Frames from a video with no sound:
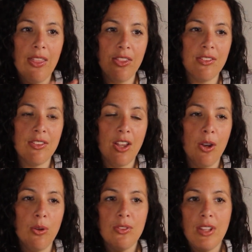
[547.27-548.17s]
and the
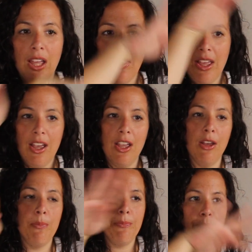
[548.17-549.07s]
stones and that
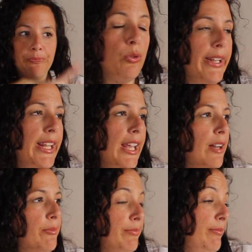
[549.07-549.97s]
duería.